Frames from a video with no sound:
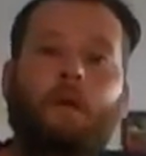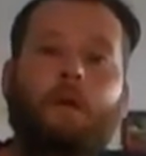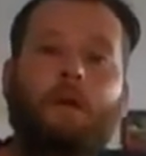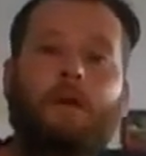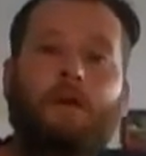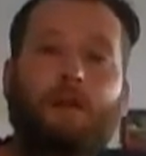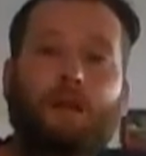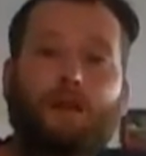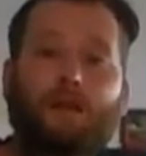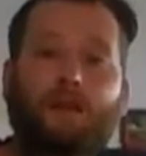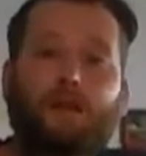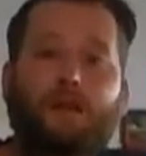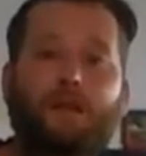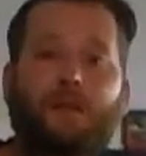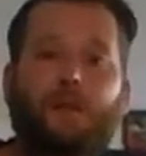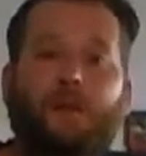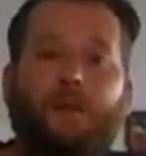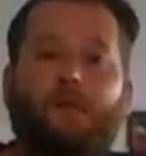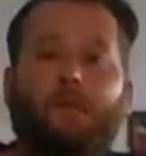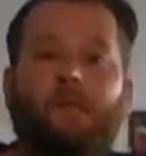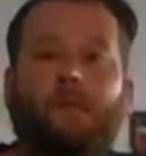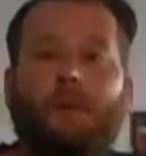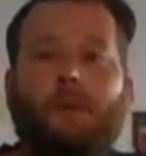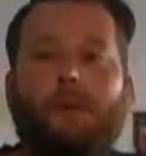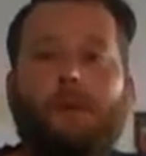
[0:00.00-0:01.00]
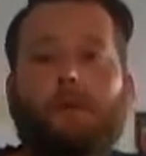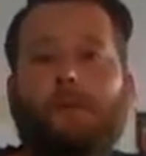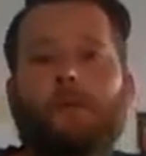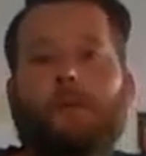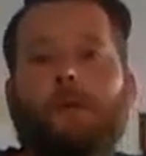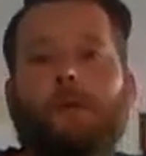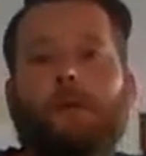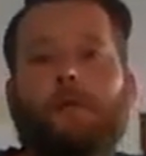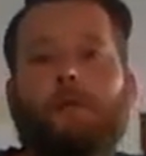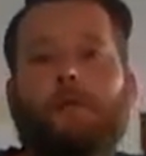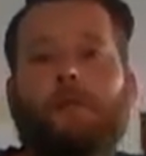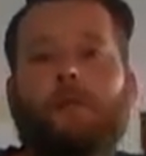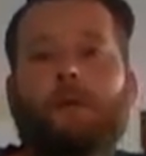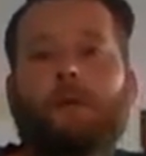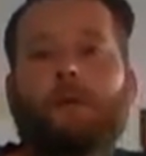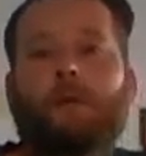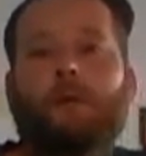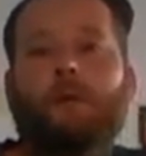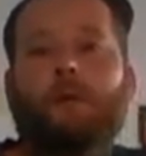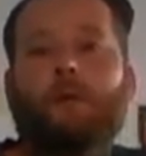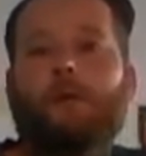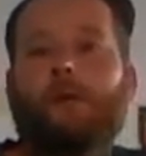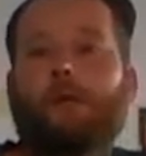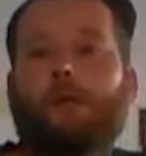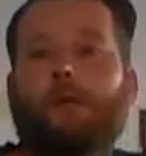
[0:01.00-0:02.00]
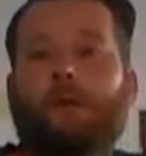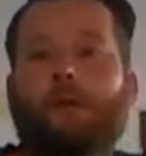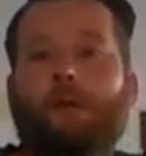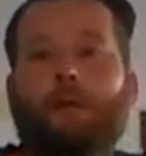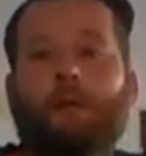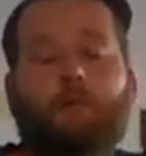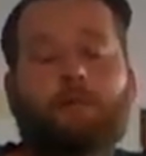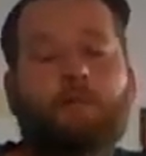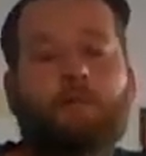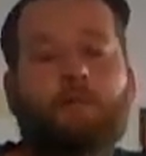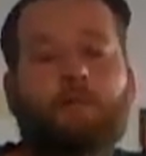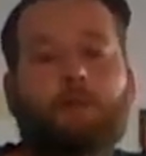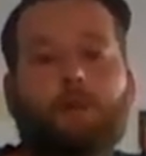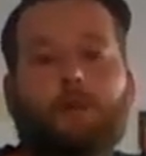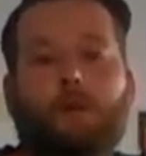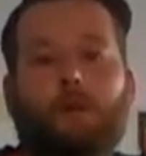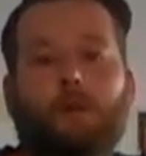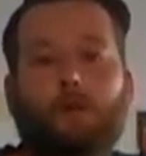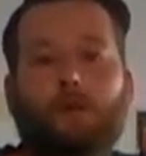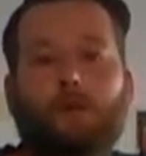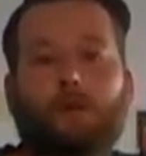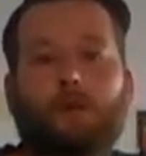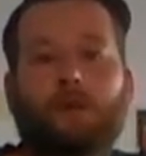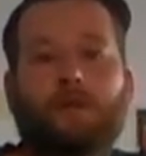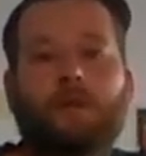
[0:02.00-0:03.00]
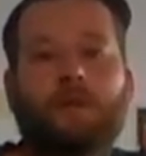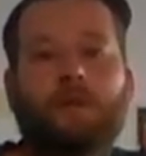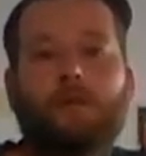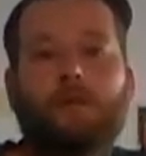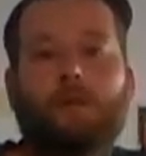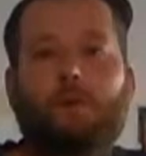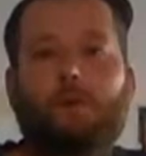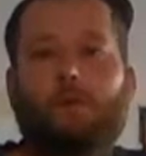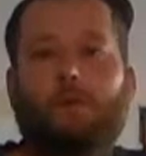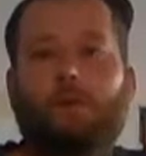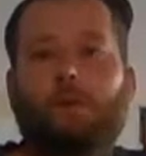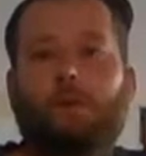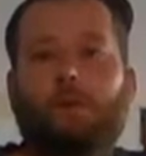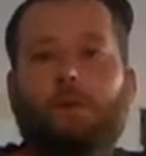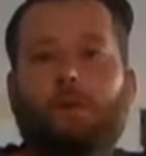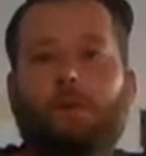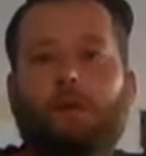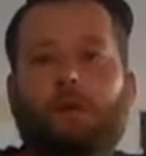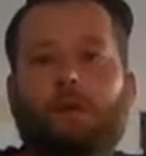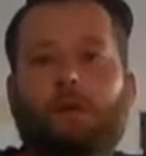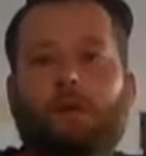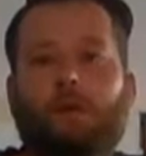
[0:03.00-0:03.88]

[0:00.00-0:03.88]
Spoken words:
you know, there's a lot of people that have been helpful, and I couldn't list them all, but